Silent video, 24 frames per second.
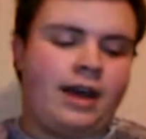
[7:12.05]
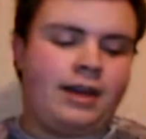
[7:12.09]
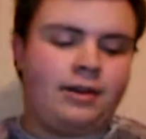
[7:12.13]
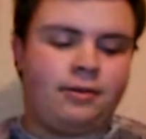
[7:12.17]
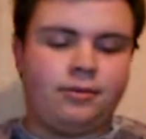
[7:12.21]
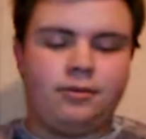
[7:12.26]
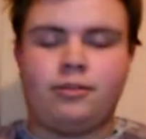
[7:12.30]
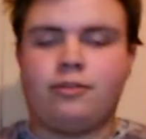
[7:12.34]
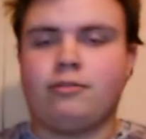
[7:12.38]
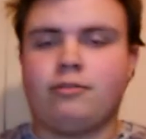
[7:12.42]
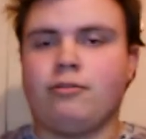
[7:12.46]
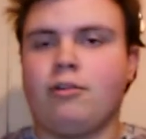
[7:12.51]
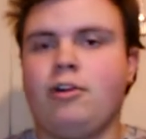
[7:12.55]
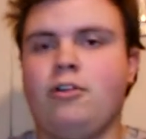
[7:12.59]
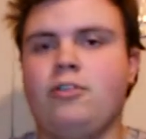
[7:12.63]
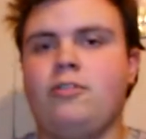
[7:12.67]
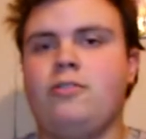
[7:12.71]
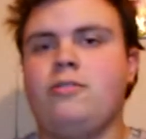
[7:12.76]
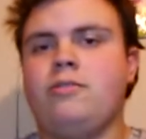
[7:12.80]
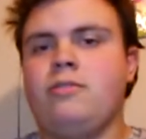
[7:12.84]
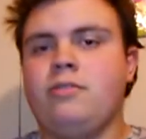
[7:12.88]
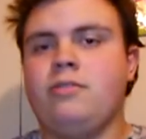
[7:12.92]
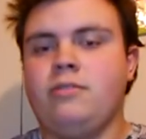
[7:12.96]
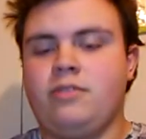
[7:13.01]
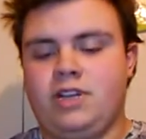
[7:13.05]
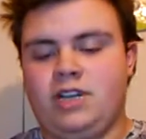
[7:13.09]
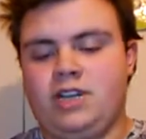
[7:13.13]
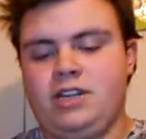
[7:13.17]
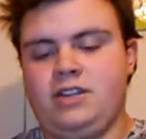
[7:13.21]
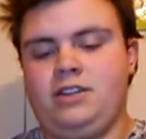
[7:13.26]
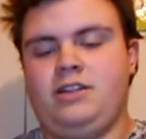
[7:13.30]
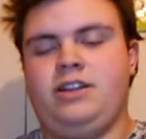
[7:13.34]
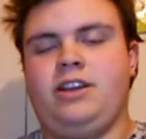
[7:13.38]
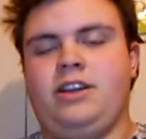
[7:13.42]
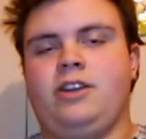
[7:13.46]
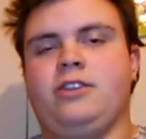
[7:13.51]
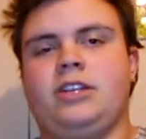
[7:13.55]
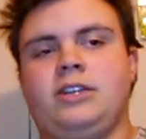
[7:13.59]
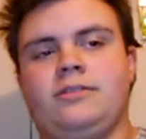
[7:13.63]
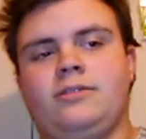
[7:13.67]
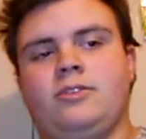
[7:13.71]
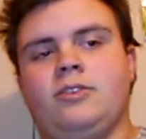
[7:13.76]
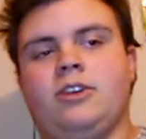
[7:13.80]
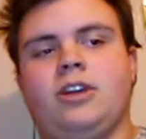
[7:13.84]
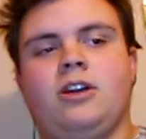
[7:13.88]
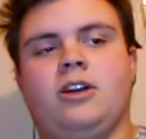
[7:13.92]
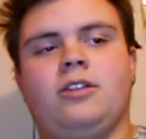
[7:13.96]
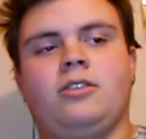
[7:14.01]
I don't throw the
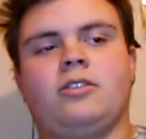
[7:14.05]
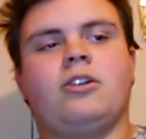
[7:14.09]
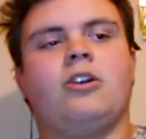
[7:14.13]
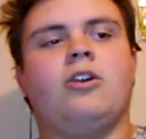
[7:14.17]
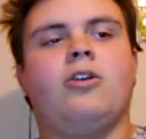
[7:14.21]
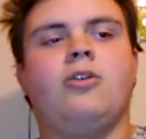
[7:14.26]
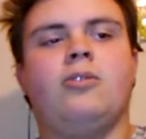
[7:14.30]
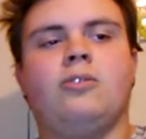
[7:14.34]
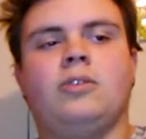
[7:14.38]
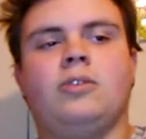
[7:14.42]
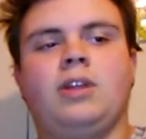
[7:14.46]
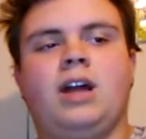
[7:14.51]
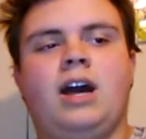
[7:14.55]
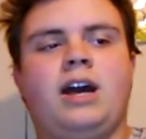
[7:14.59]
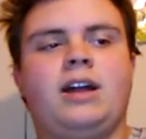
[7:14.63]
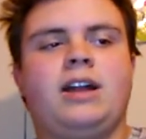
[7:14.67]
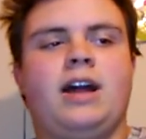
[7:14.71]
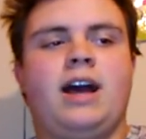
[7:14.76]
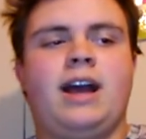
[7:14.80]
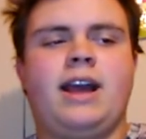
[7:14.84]
Daredevil color a whole lot.